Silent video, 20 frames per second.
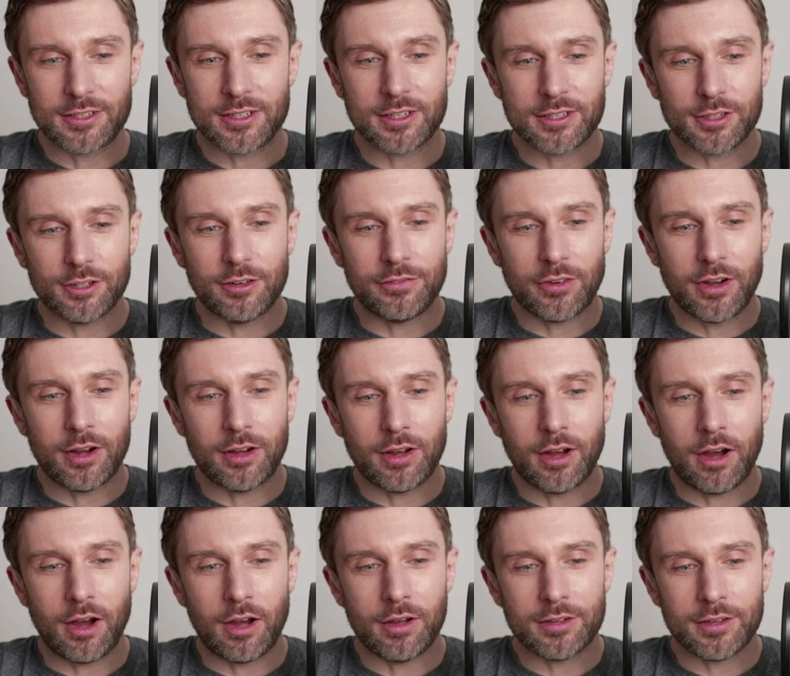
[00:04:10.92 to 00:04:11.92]
to, to sort of uh,
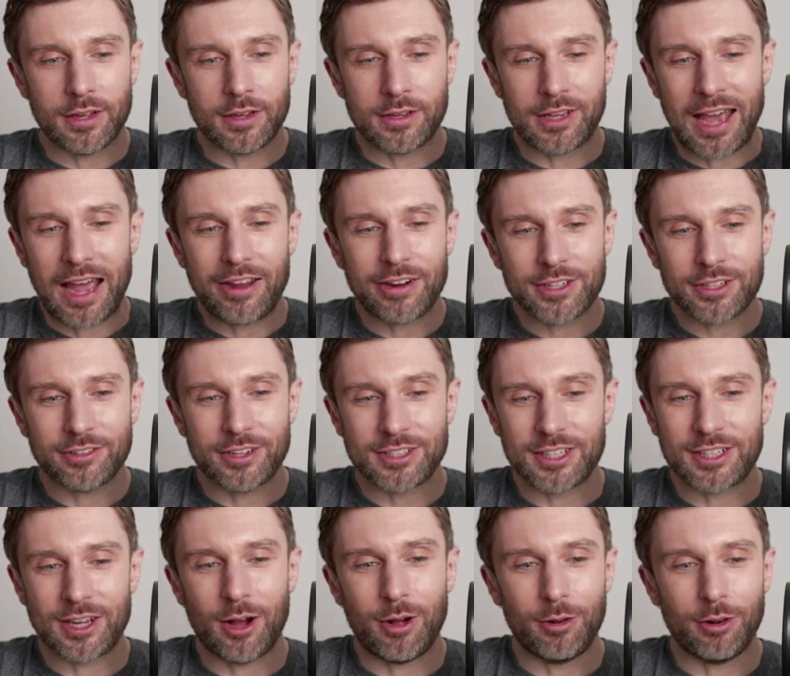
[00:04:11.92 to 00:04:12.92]
characterize
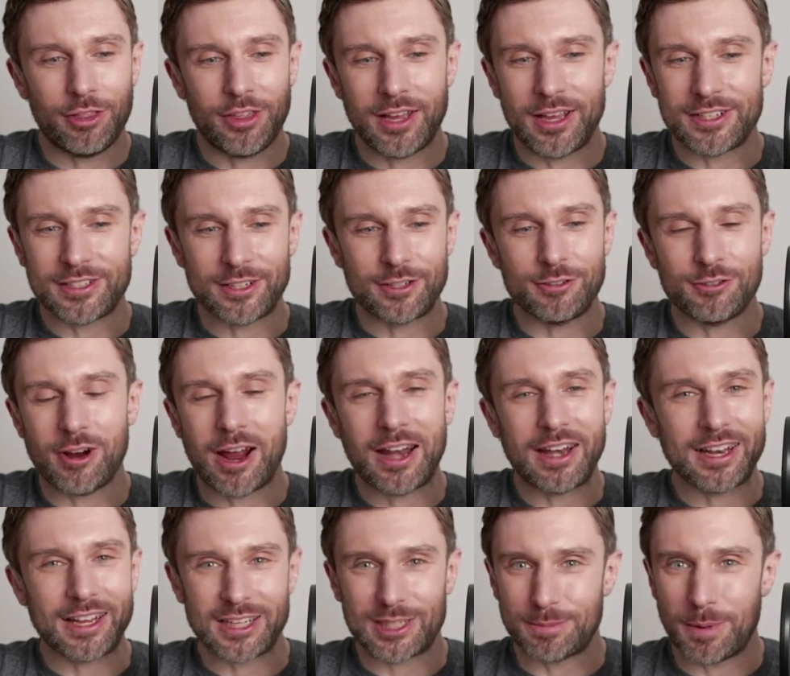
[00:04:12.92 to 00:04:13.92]
this whole thing as a
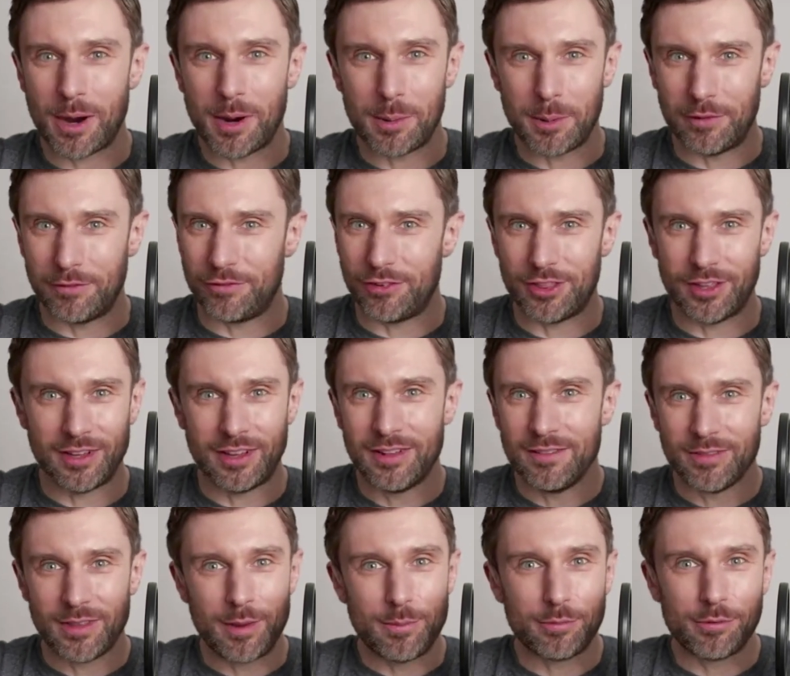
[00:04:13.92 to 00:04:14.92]
grand experiment for the
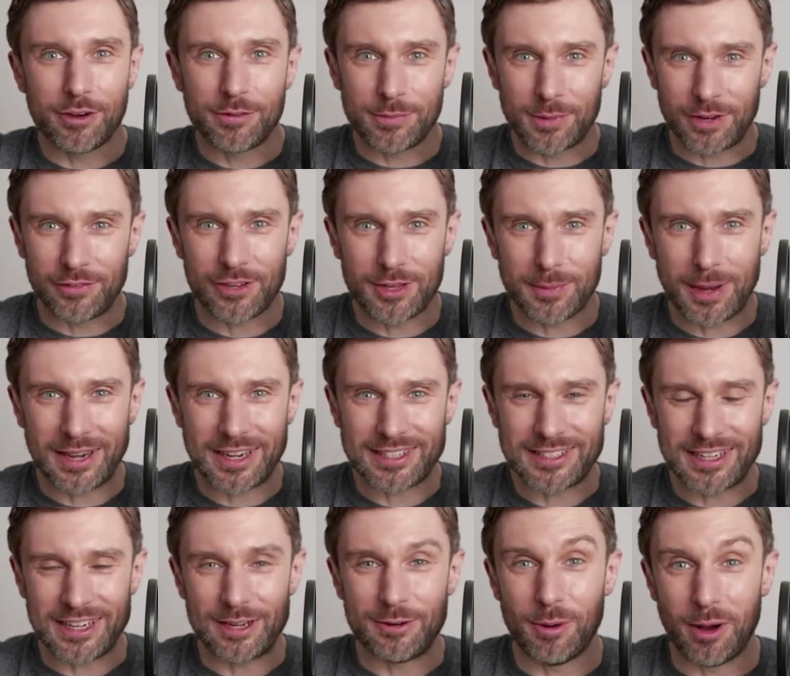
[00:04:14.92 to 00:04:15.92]
improvement of
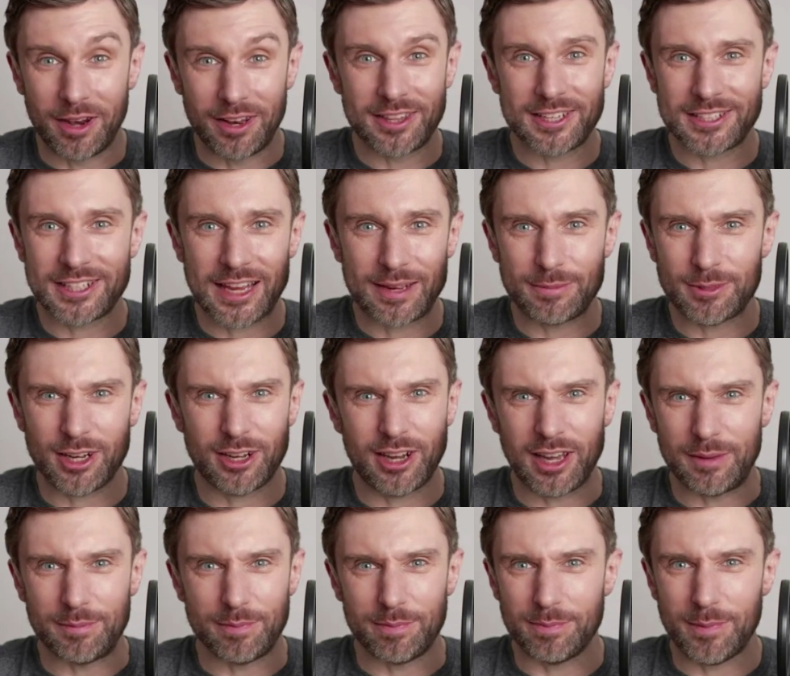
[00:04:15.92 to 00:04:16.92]
humanity, while at the same
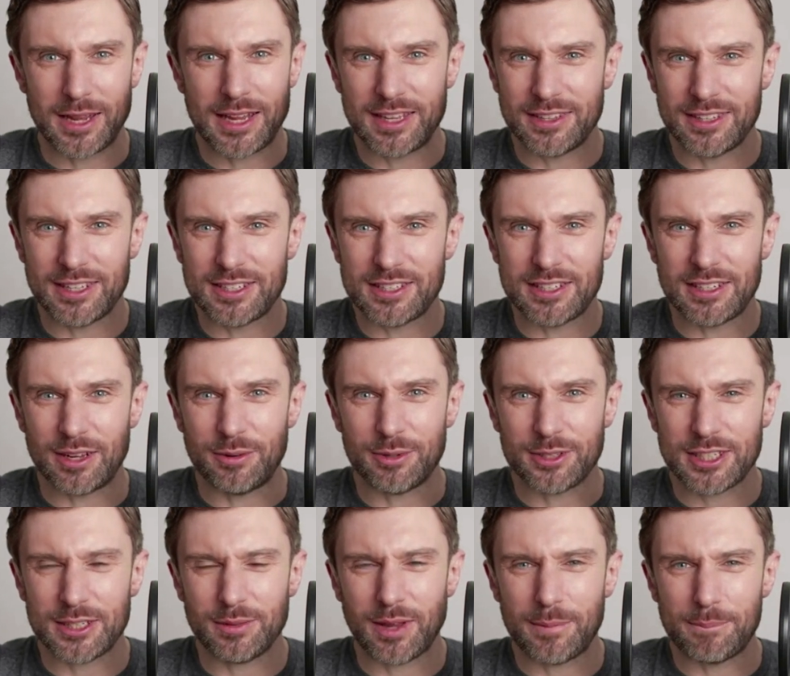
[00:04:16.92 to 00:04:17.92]
time making these, you know,
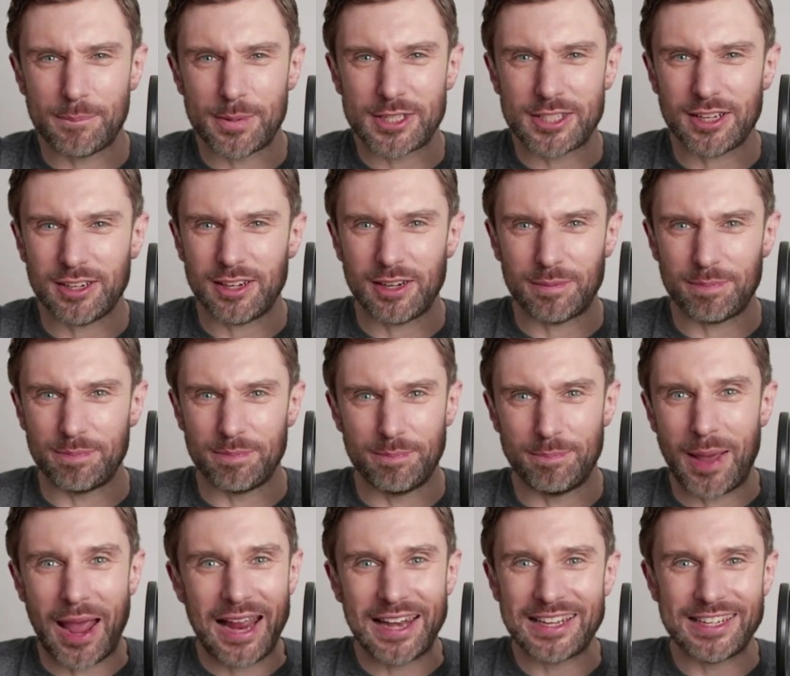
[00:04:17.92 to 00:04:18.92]
what seem like bizarre
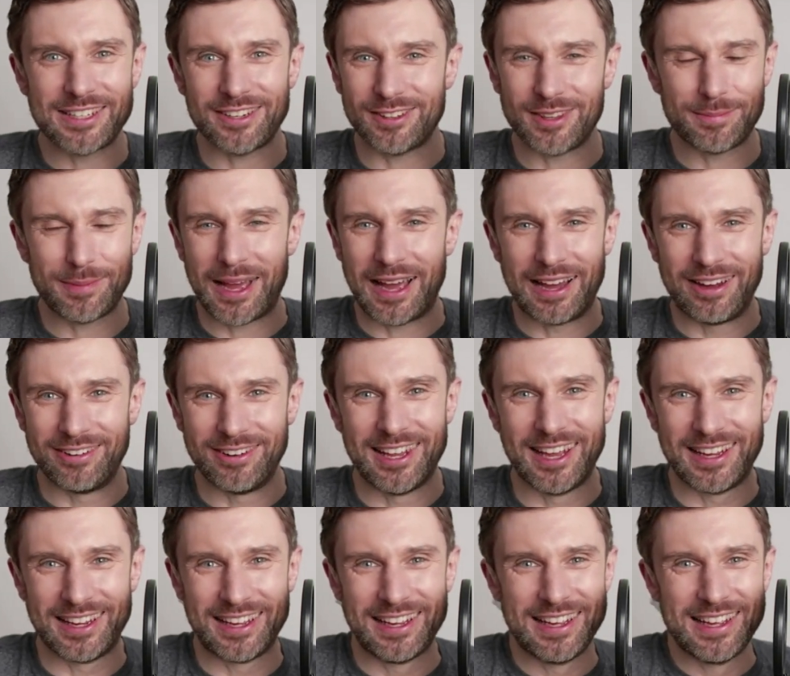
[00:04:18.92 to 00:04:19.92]
pennies on the pound
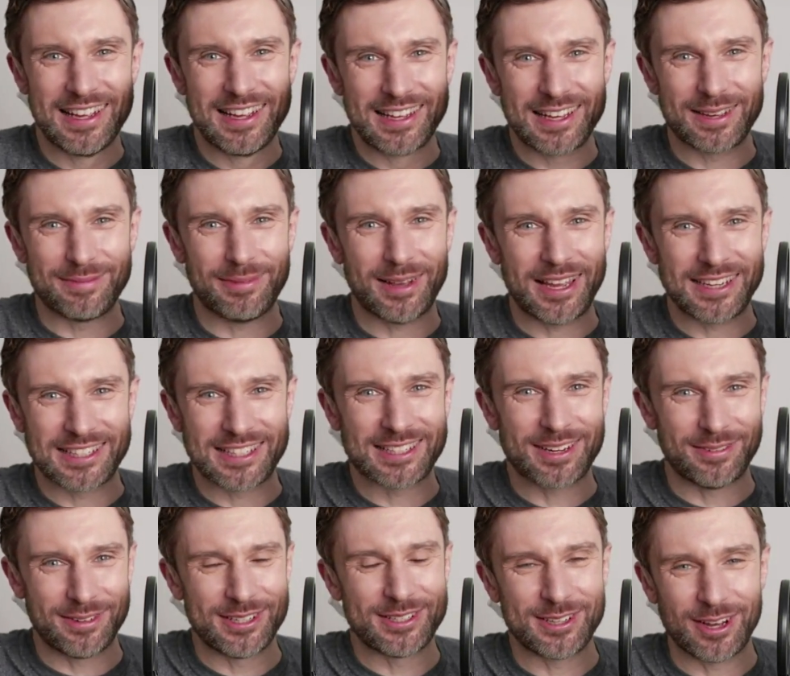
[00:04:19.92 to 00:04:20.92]
compared to
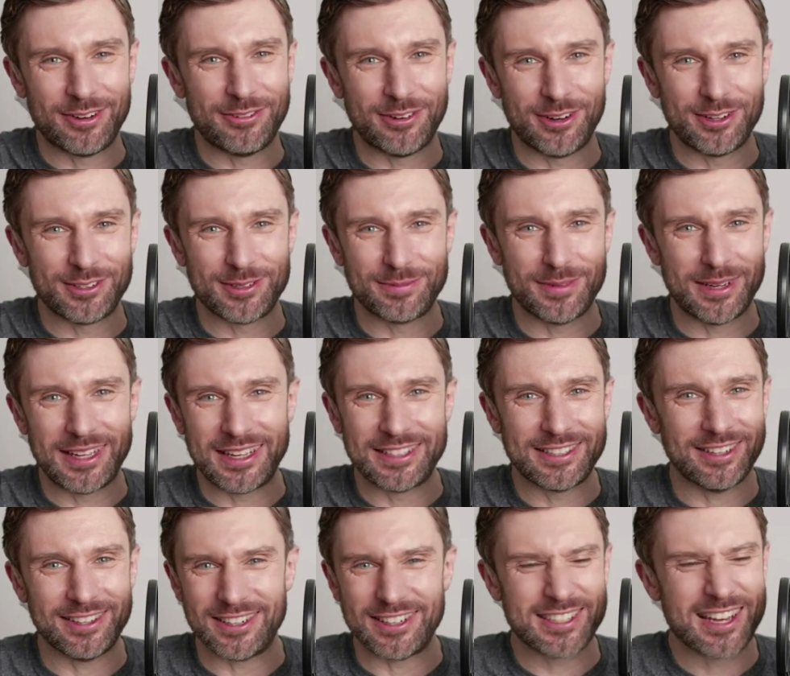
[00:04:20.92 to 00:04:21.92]
someone who's got four hundred million
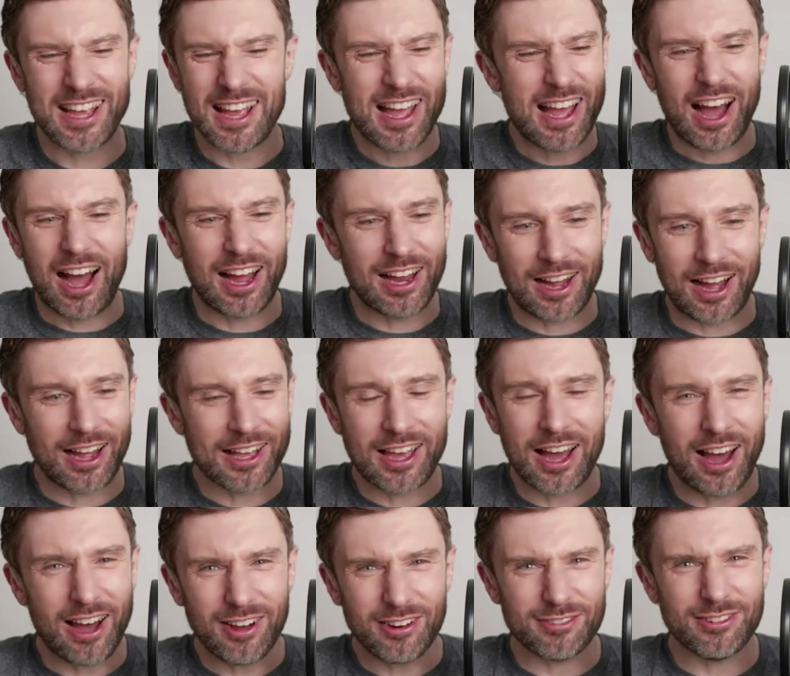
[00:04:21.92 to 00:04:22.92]
dollars. I, I
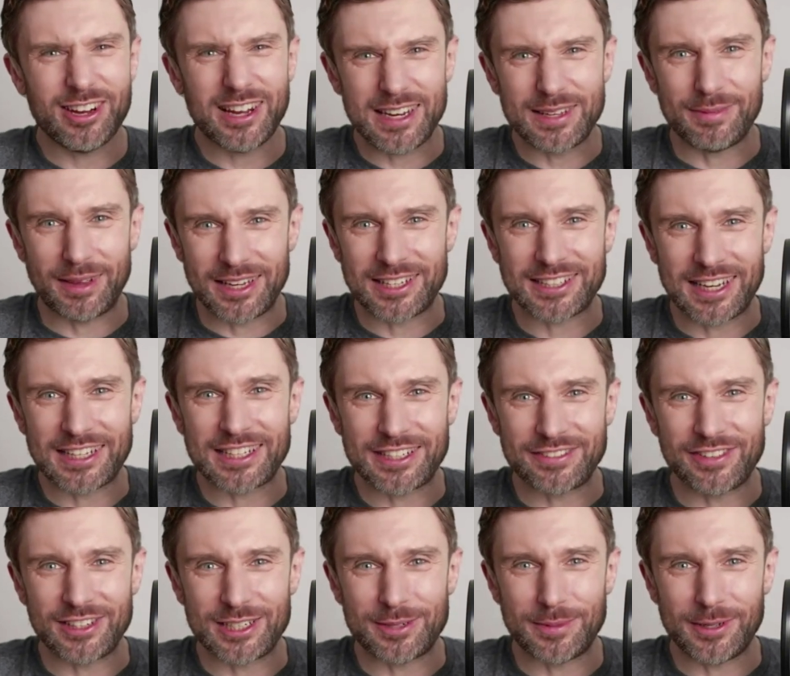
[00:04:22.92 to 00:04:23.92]
can't really make sense
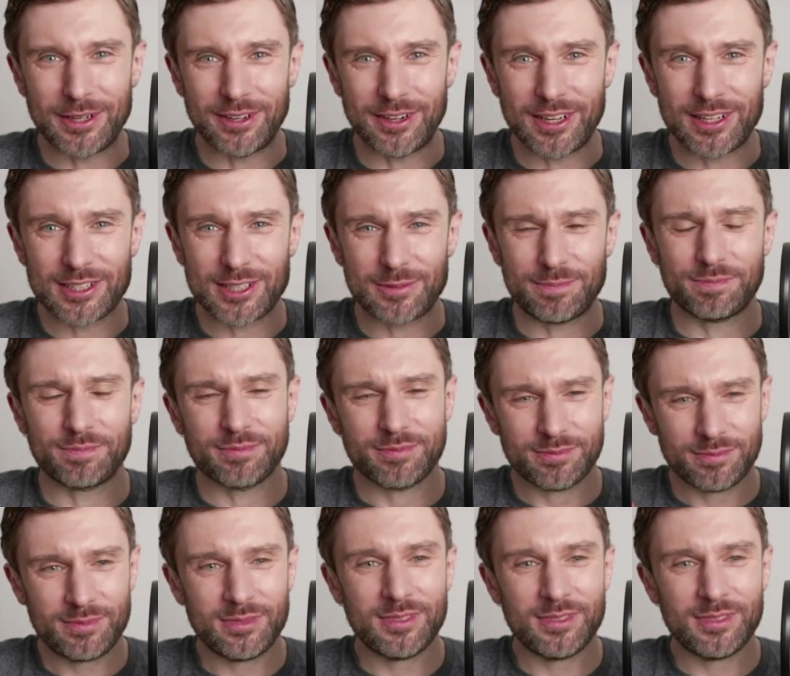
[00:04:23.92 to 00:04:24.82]
of it, to be honest.